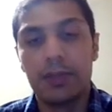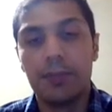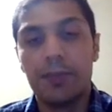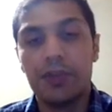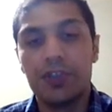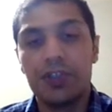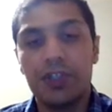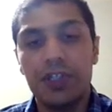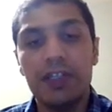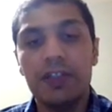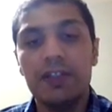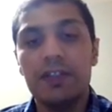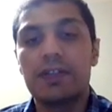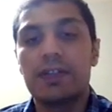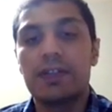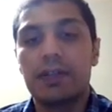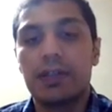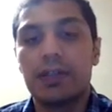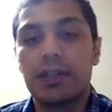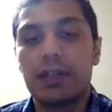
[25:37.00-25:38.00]

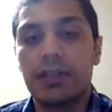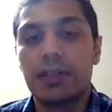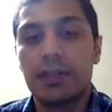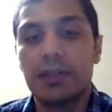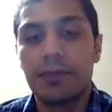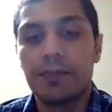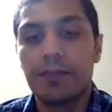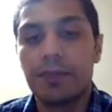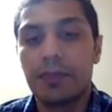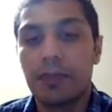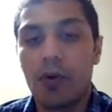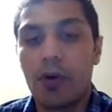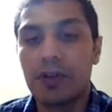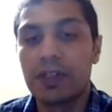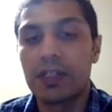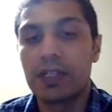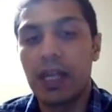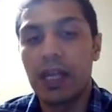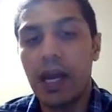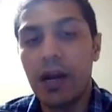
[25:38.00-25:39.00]
machines on
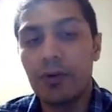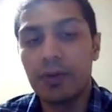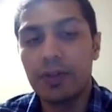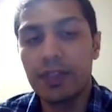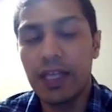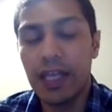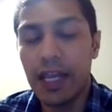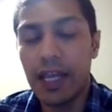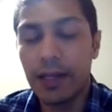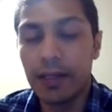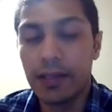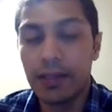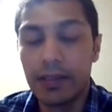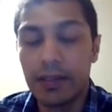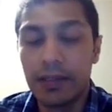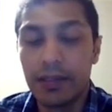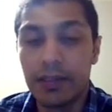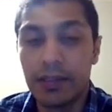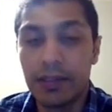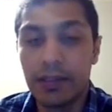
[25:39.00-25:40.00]
the cloud,
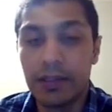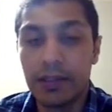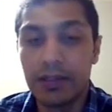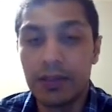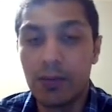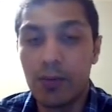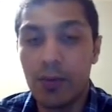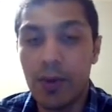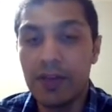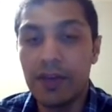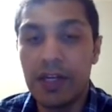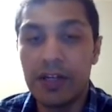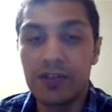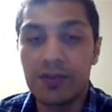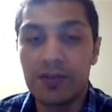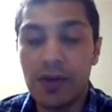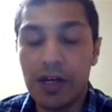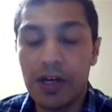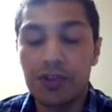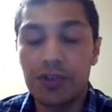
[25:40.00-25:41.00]
the way they are
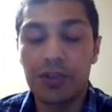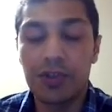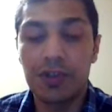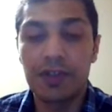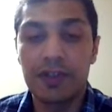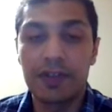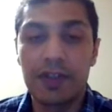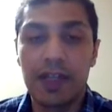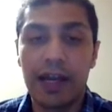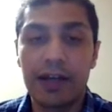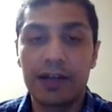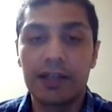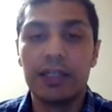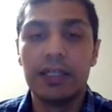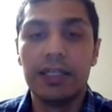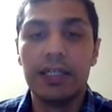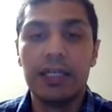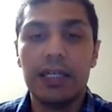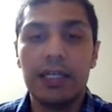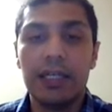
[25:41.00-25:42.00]
structured is that
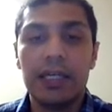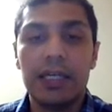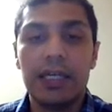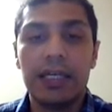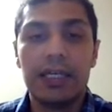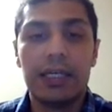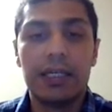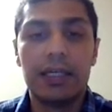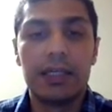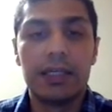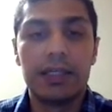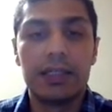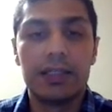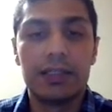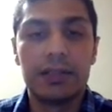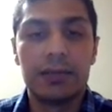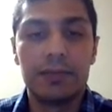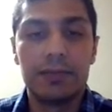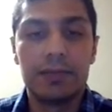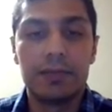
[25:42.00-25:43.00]

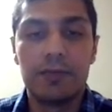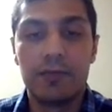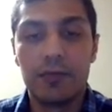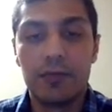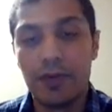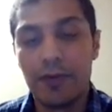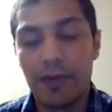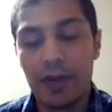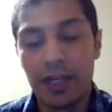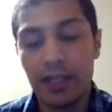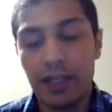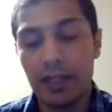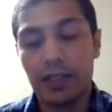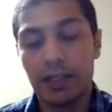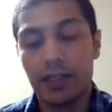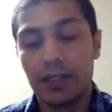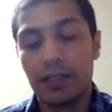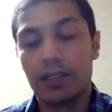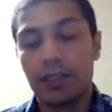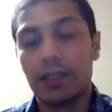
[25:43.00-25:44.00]
the
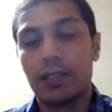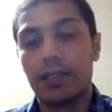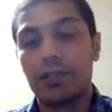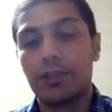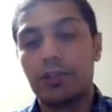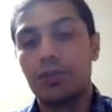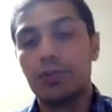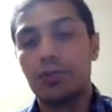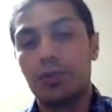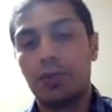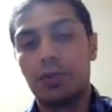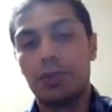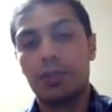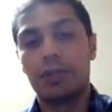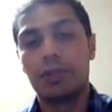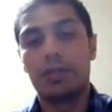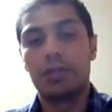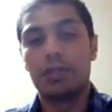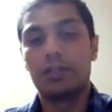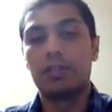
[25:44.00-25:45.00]
way
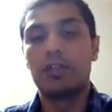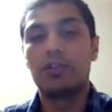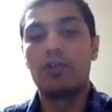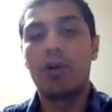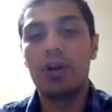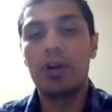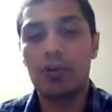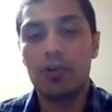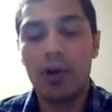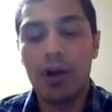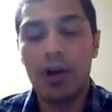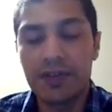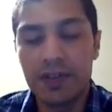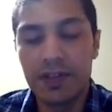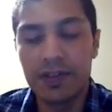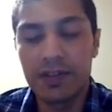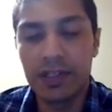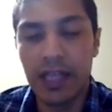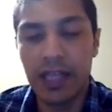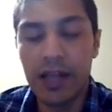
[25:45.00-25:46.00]
the dollar
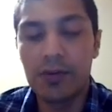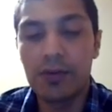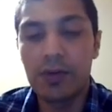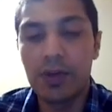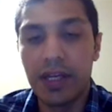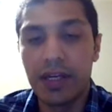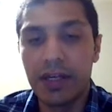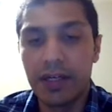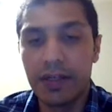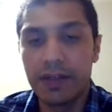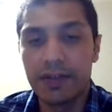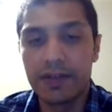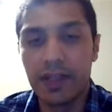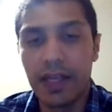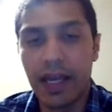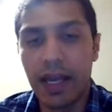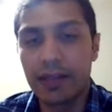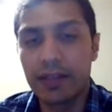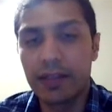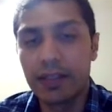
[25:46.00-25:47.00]
cost is calculated is
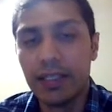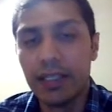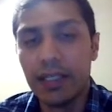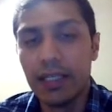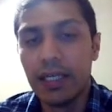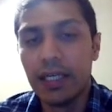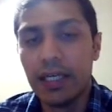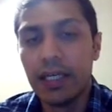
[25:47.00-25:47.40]
that